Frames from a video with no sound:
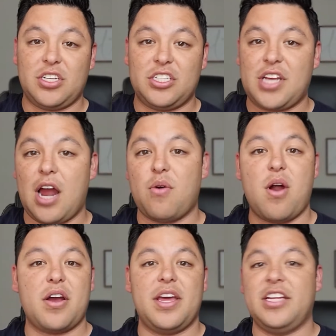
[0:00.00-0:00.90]

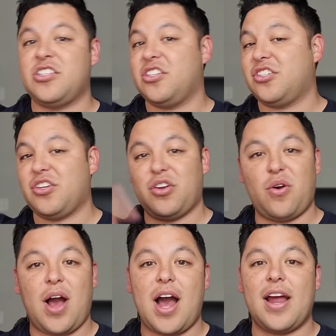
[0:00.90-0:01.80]
skyrocket. It's just gonna go
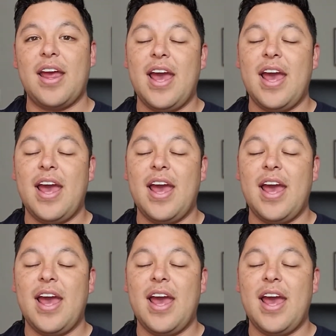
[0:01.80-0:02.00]
high.